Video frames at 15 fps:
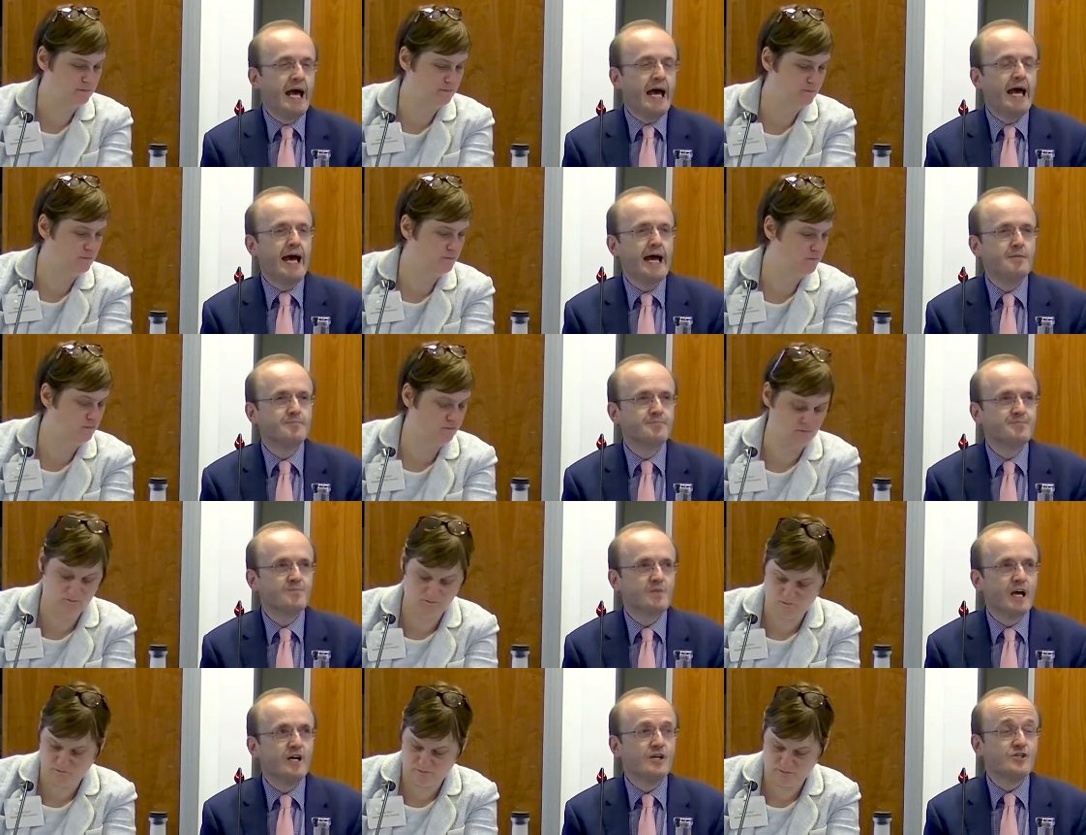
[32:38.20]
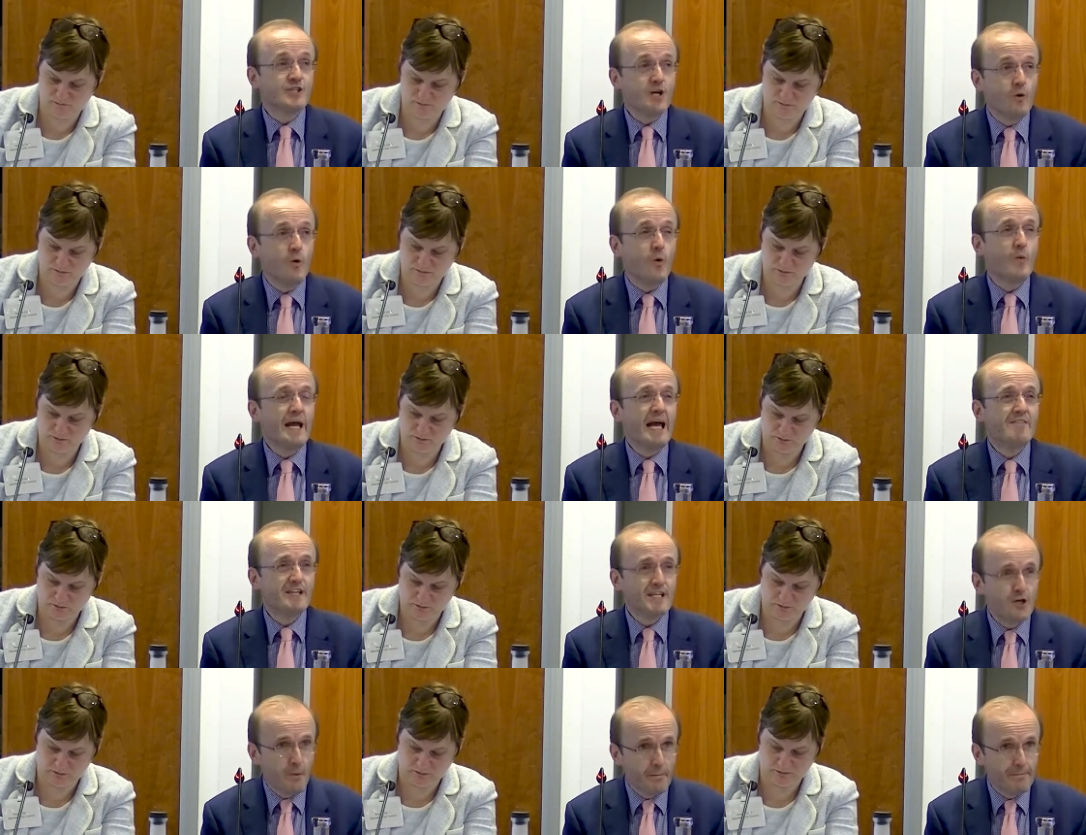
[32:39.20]
Speaker 1: Um, so we have
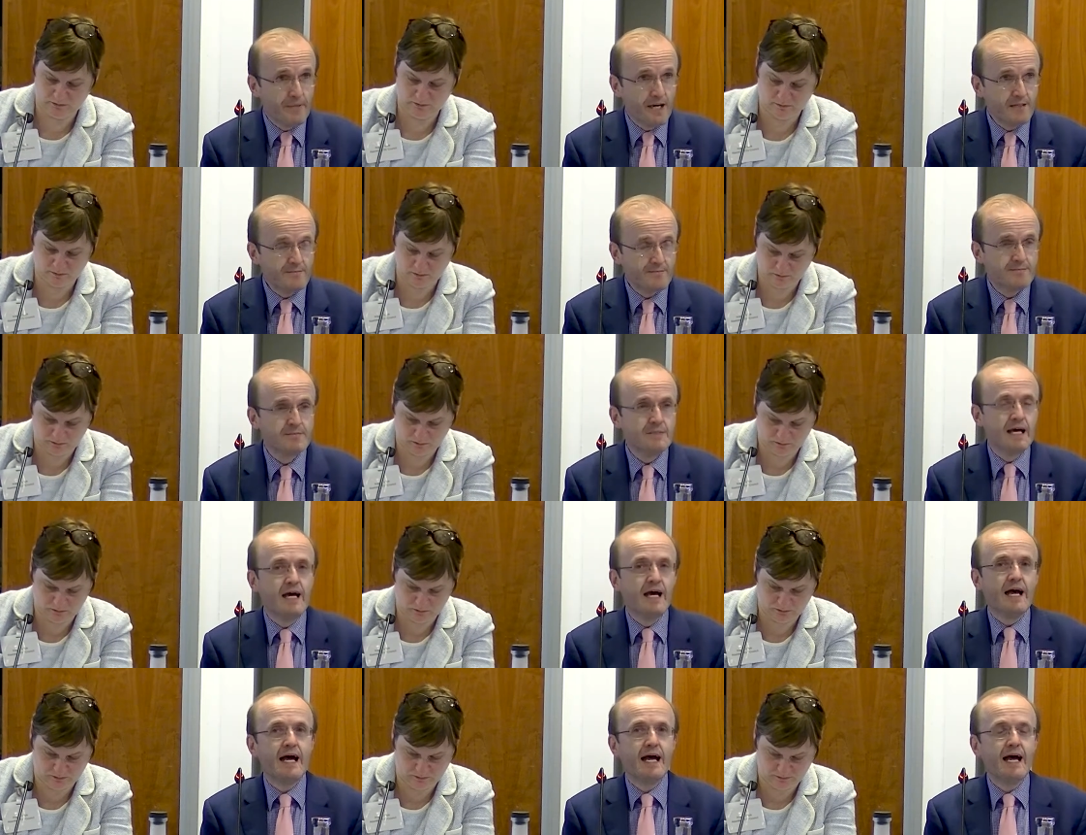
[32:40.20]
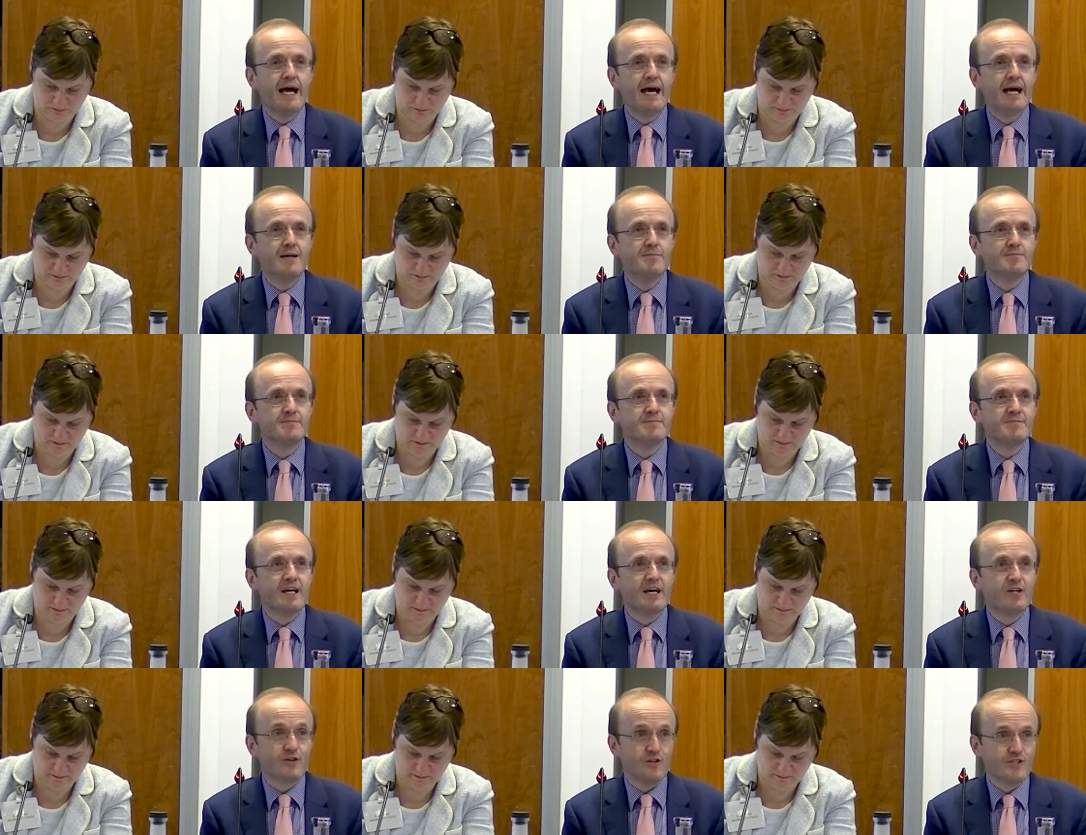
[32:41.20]
a number
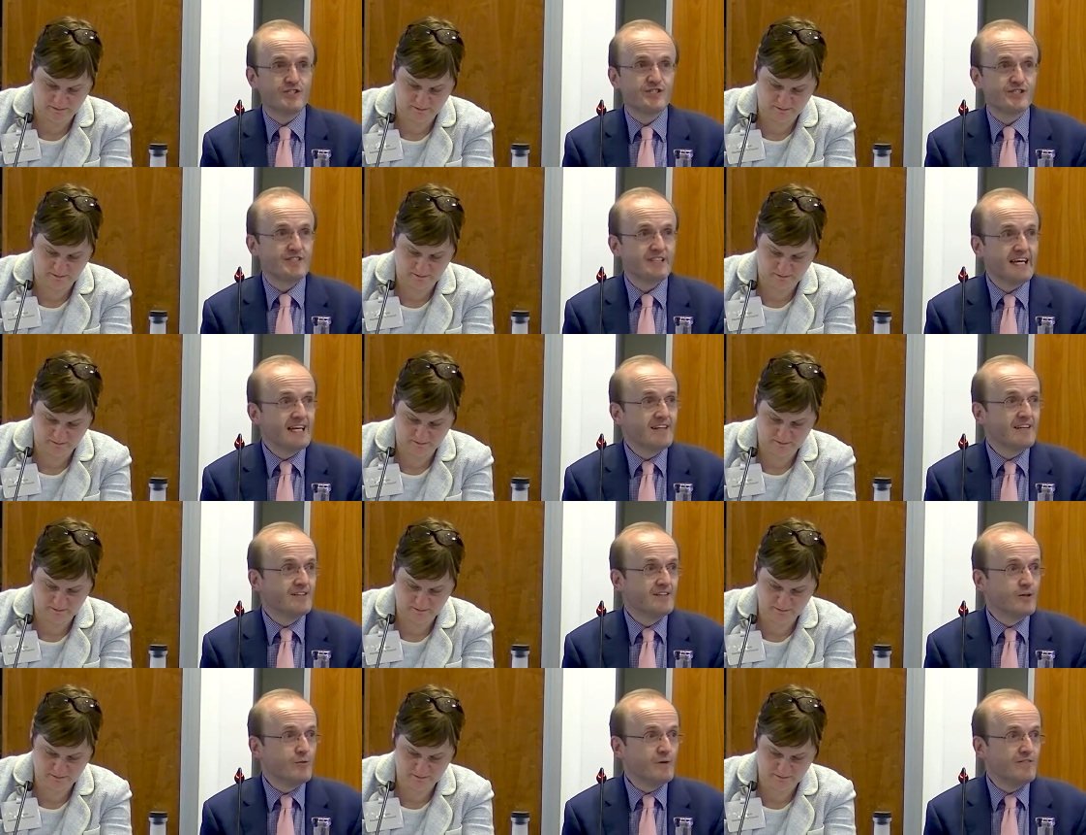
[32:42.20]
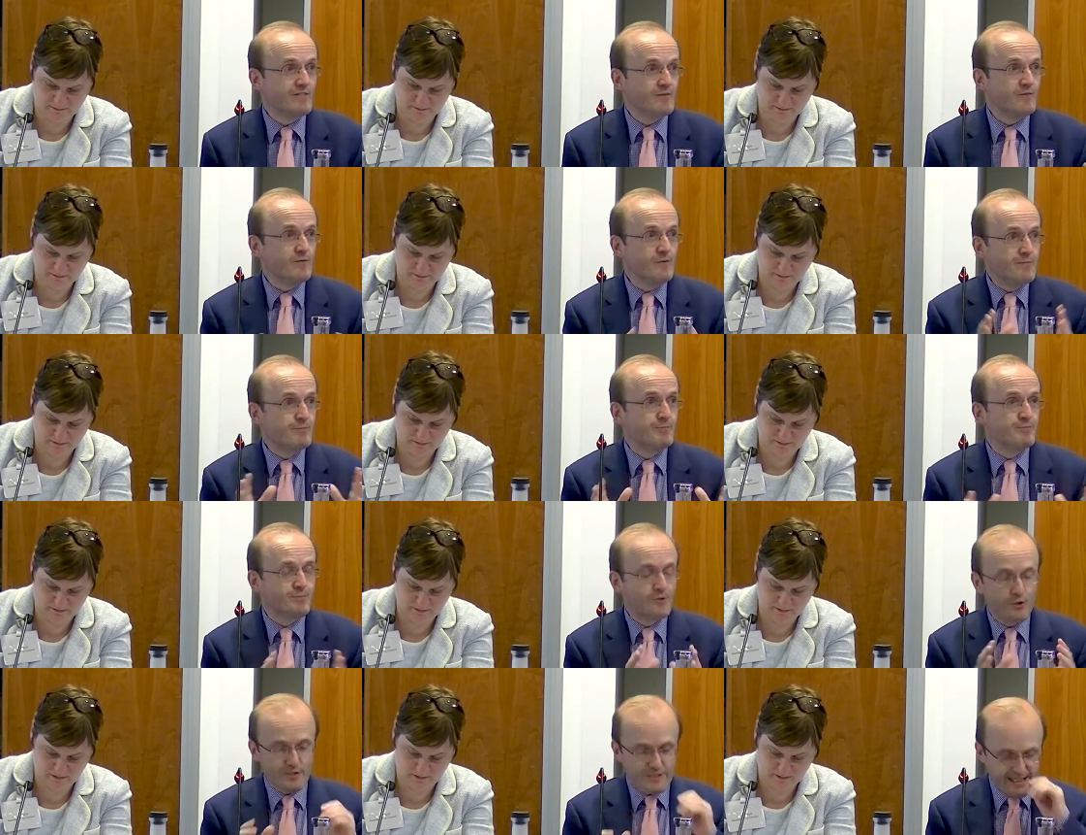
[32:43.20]
um, across England that we've, we've
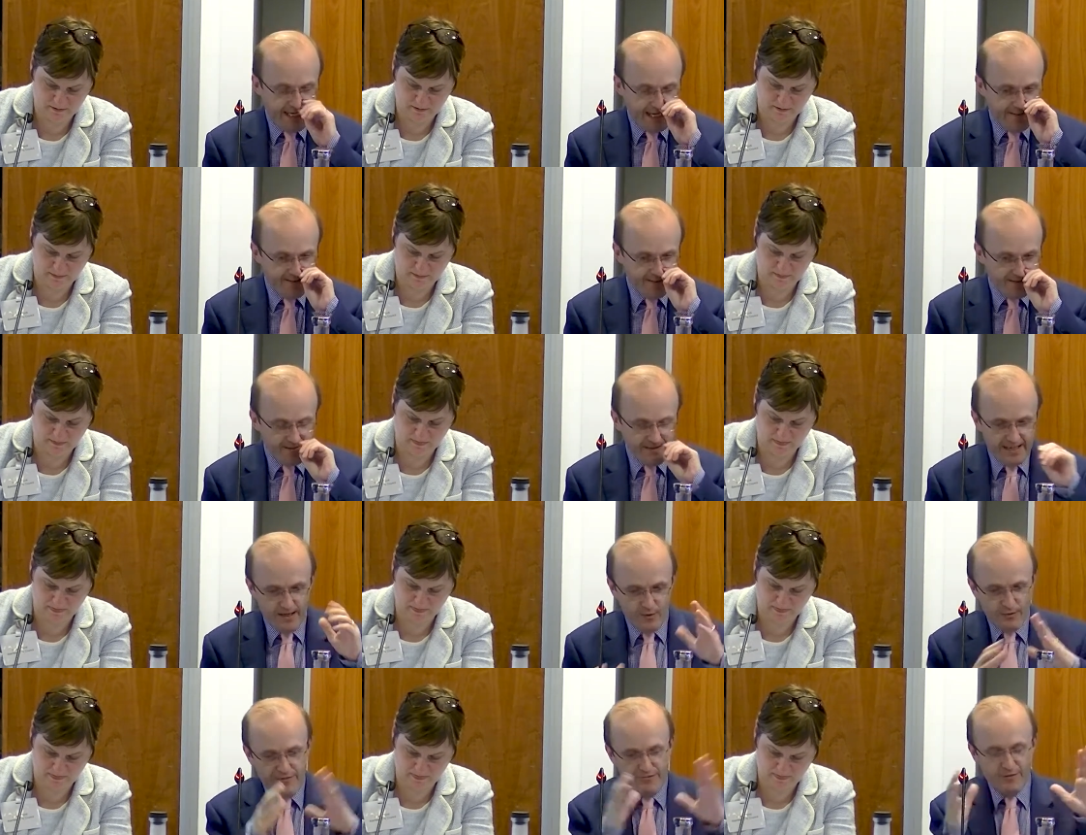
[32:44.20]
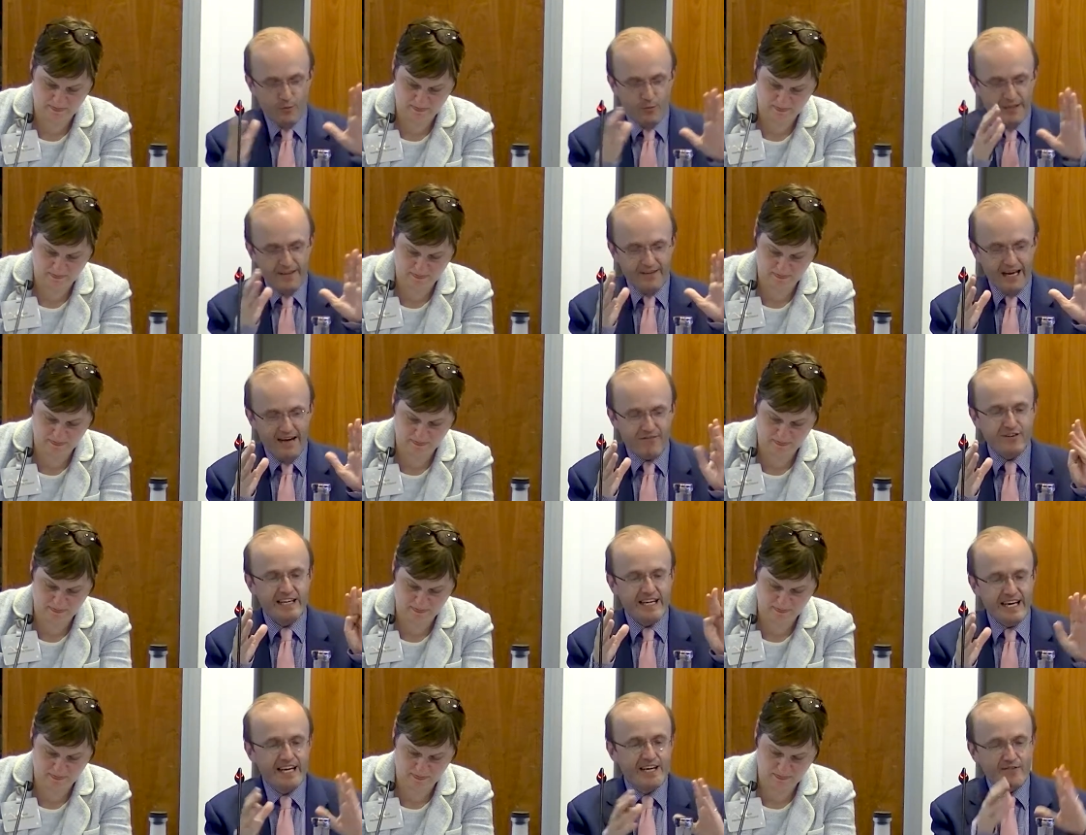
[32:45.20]
brought together. Uh, we've, we, every
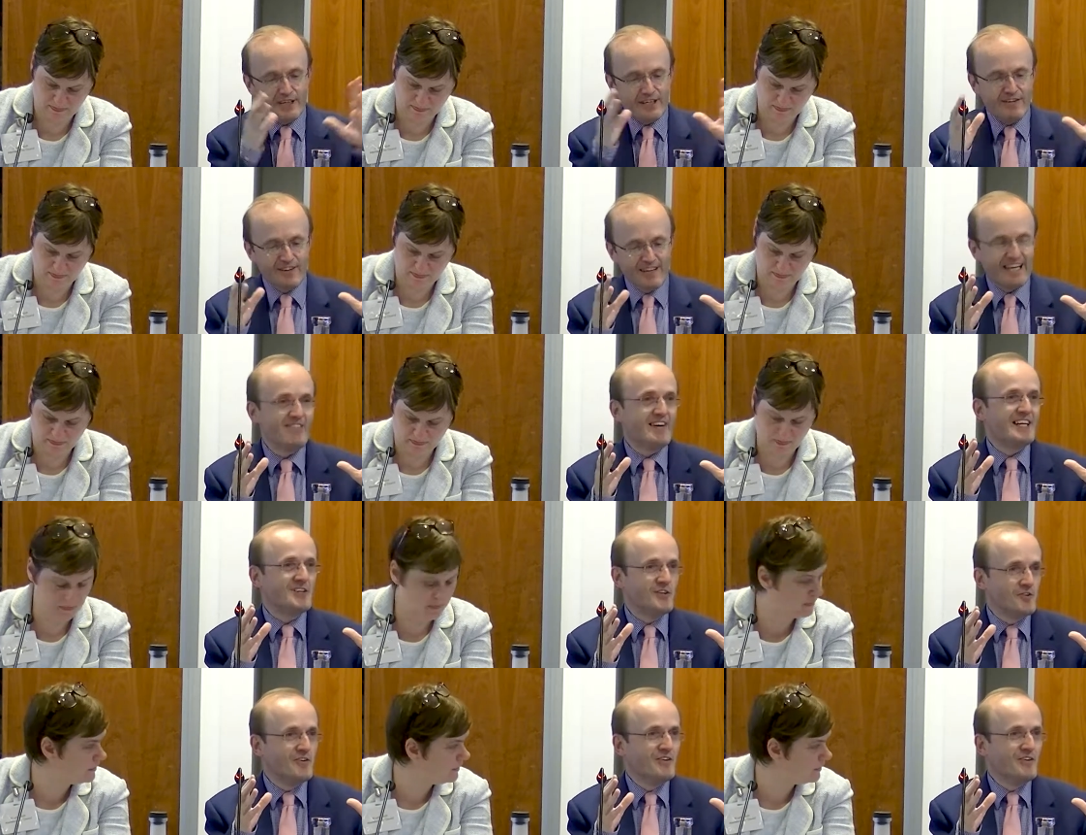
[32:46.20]
year we do a kind of annual